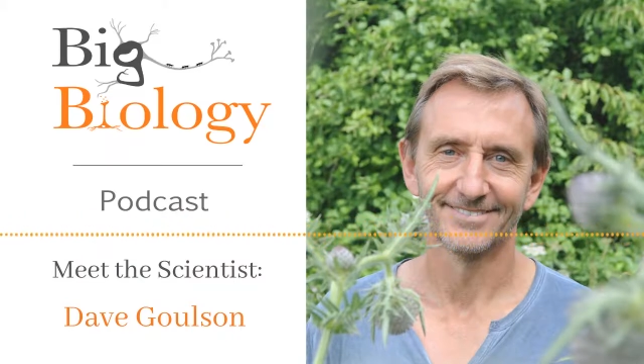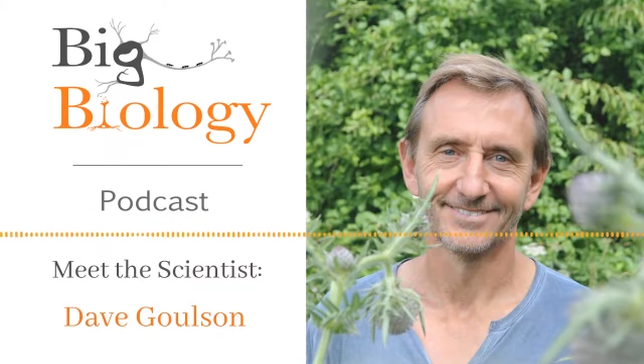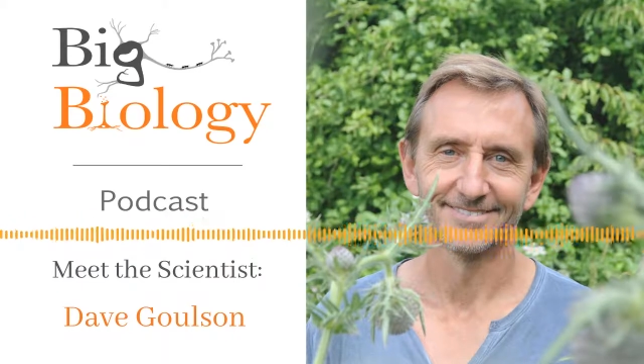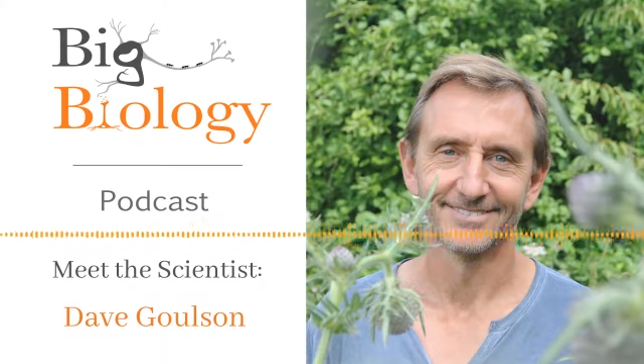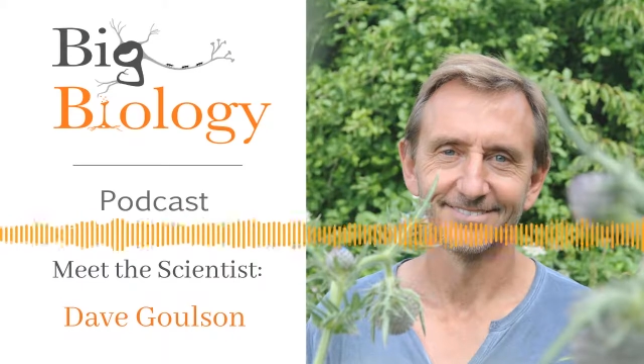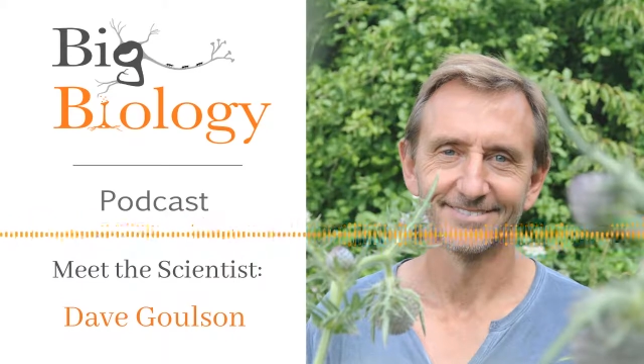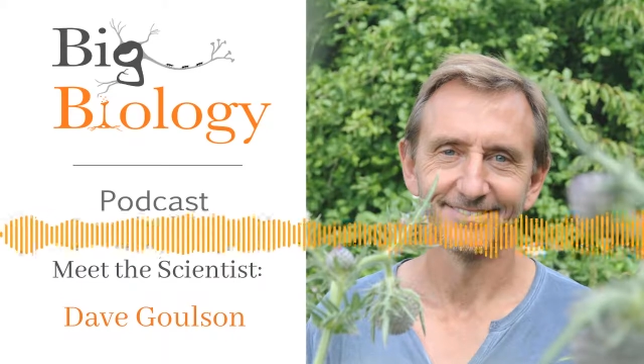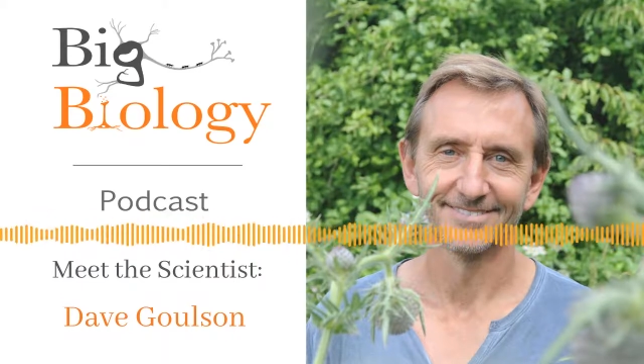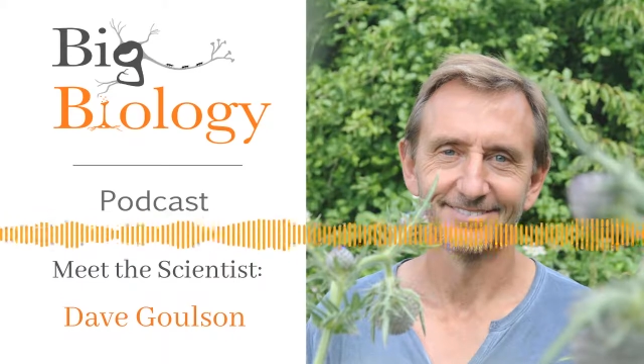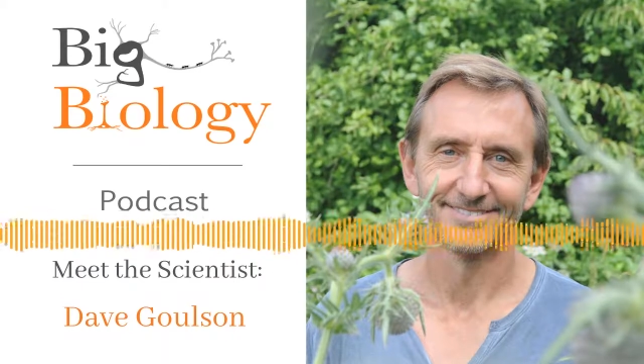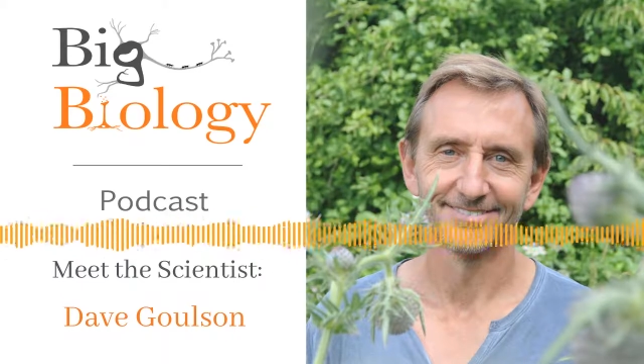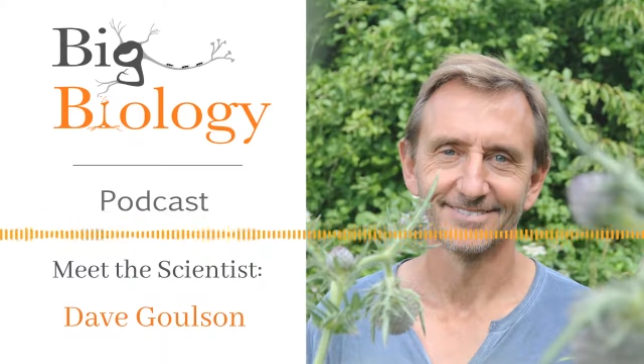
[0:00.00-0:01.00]
would be
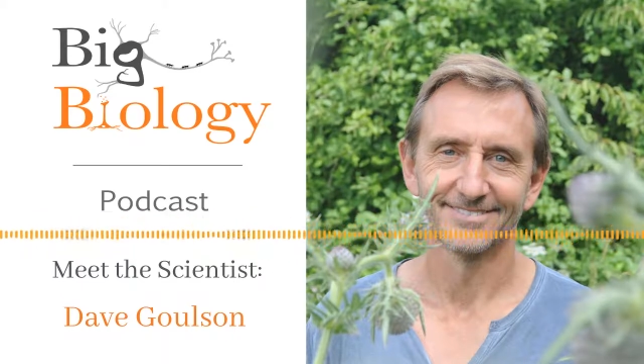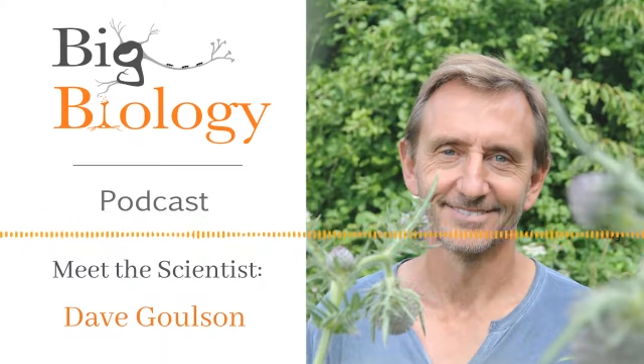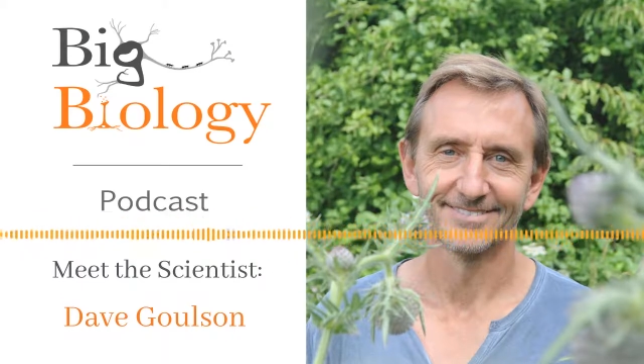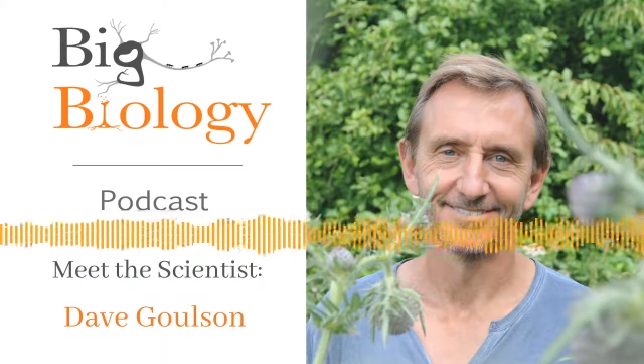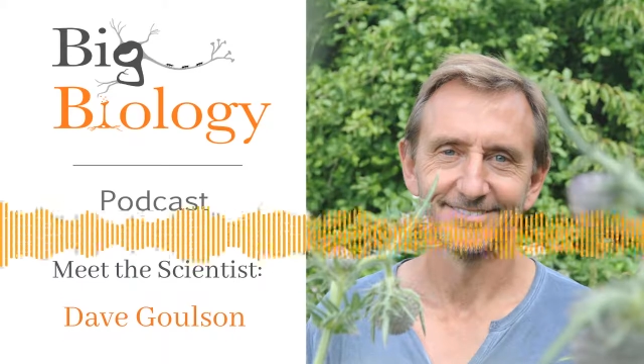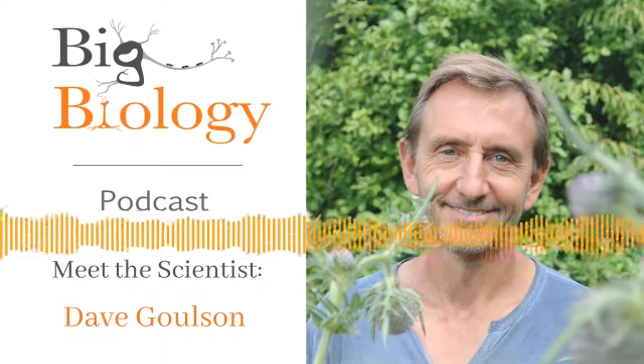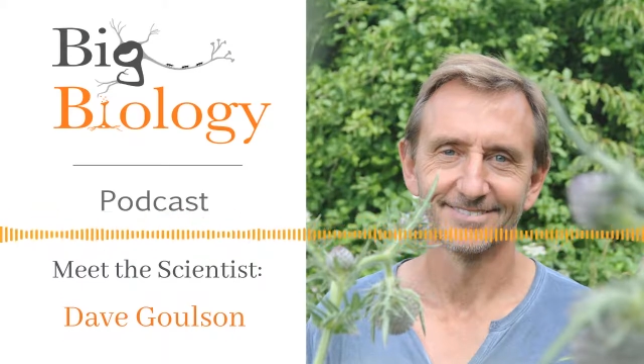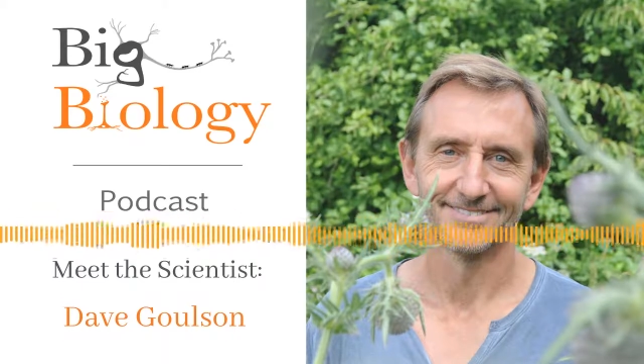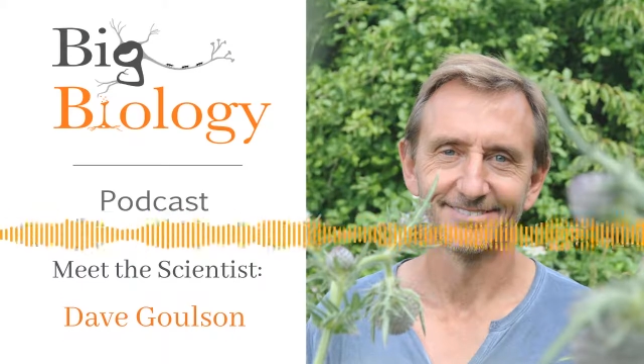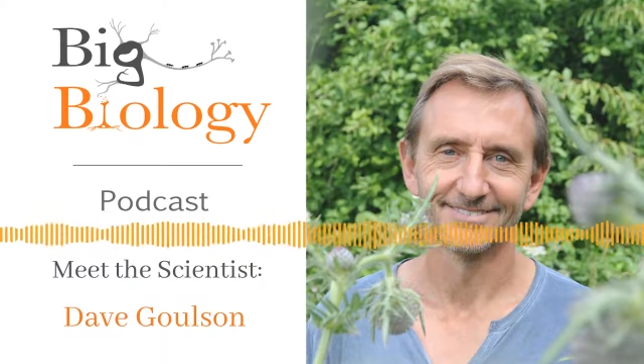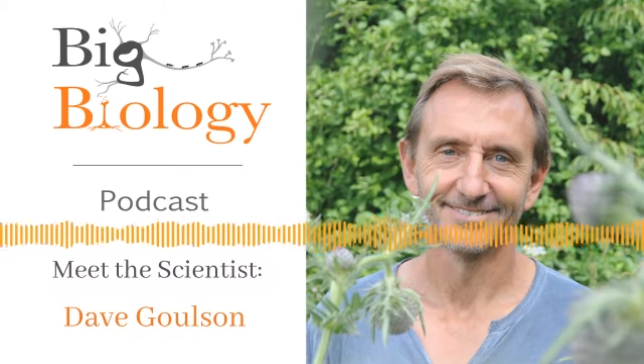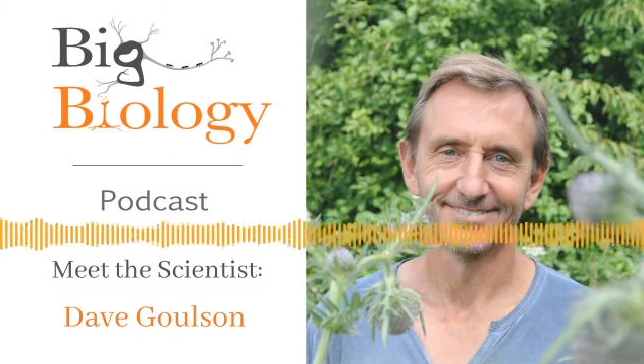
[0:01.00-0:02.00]
Darwin. Of uh, course,
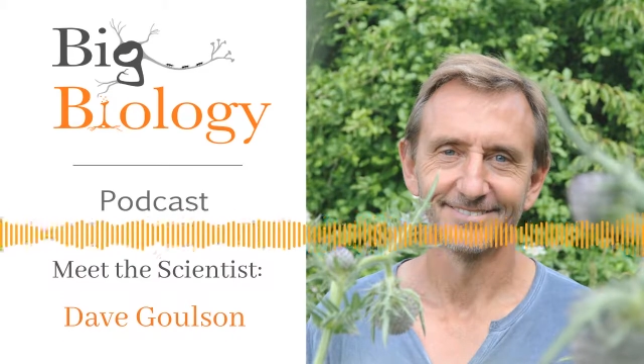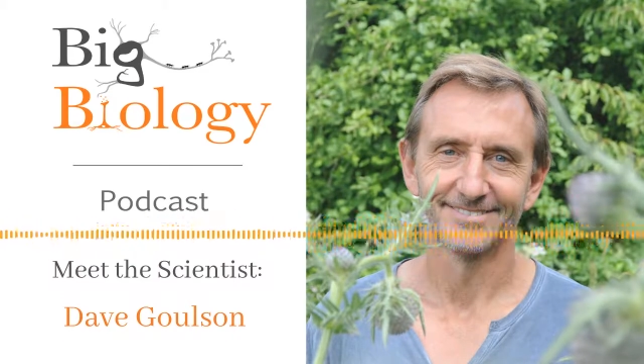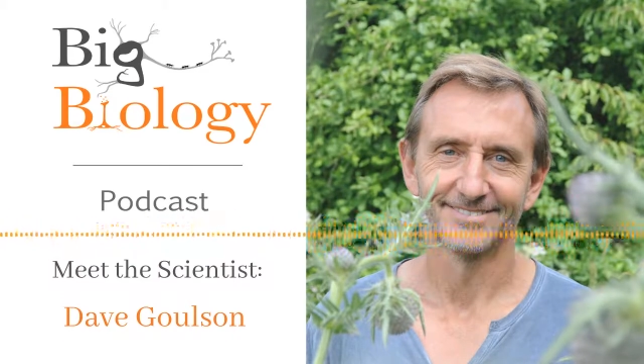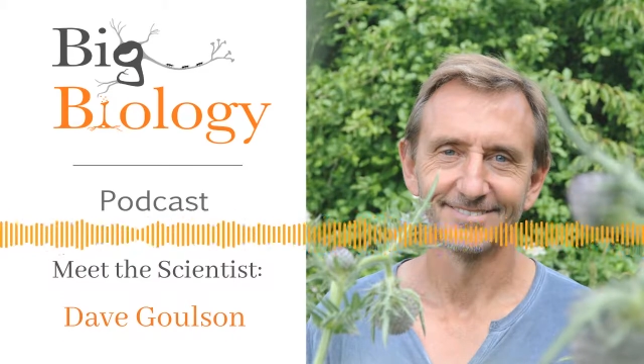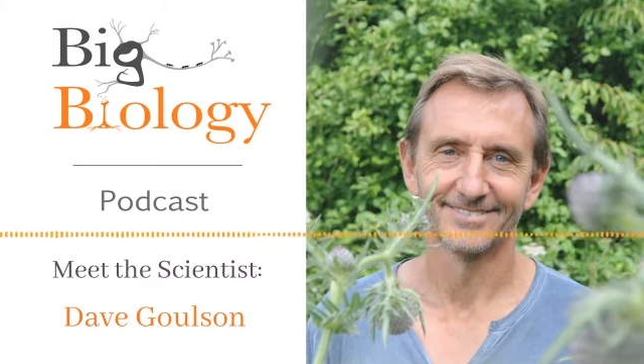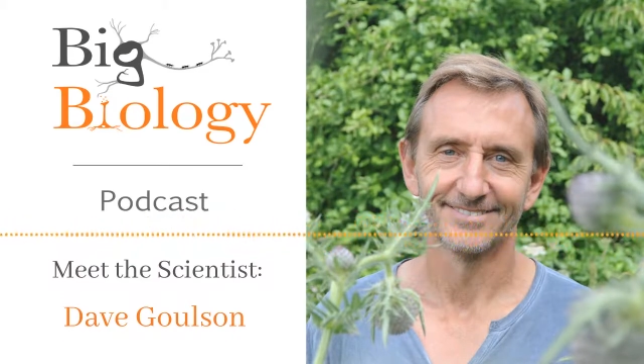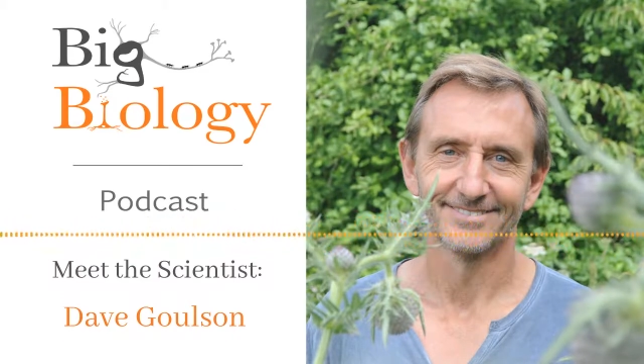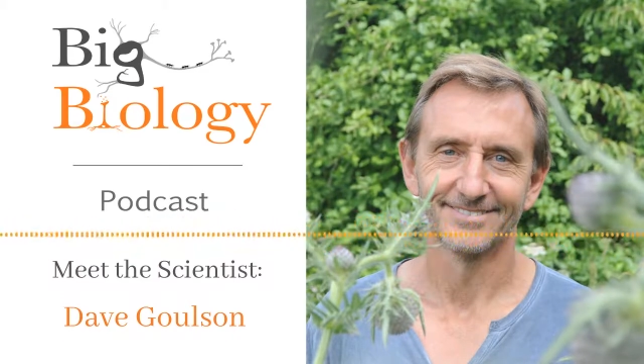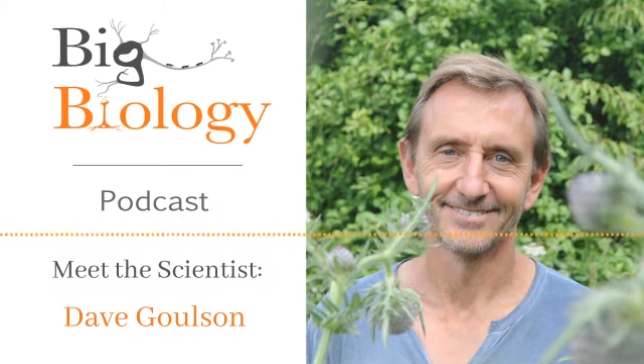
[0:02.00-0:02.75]
a of course, predictable.